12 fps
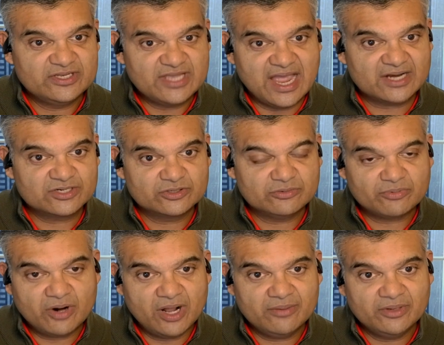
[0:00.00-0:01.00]
the tactical
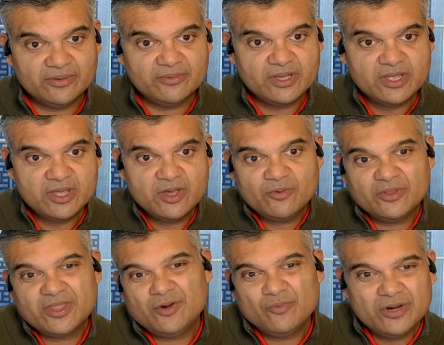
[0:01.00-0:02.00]
problem,
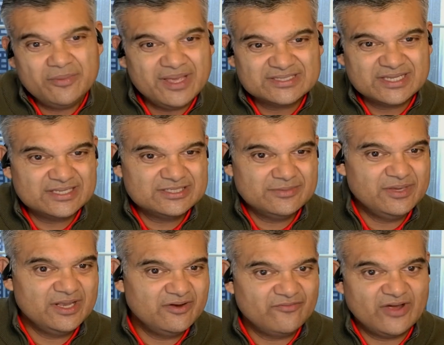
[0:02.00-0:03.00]
well, then it wouldn't make sense to
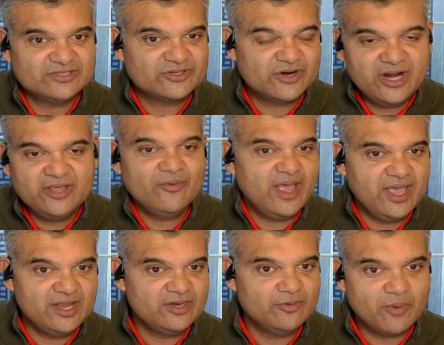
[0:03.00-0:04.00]
be an advisor
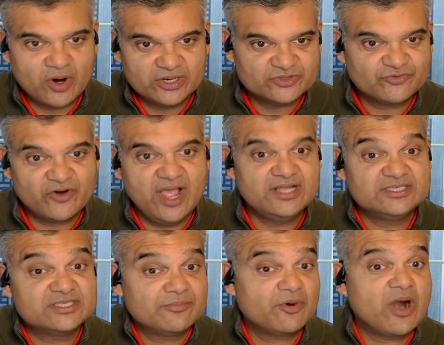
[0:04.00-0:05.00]
anyway, and you part as
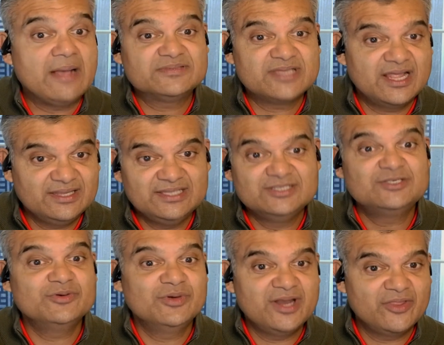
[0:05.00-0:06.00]
friends, and perhaps that
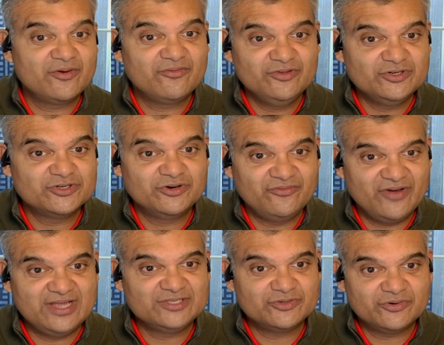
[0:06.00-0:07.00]
leads to another future
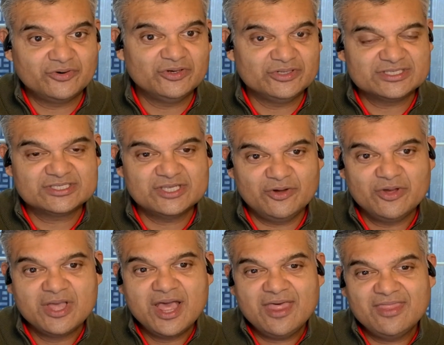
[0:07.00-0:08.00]
advisory role. And
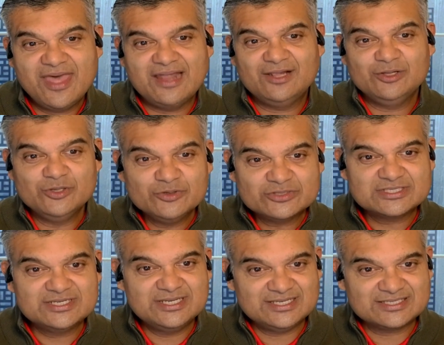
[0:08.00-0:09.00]
so that
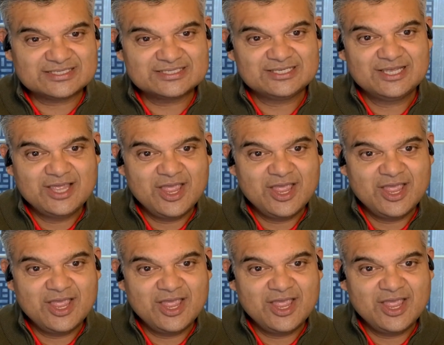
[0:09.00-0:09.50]
looseness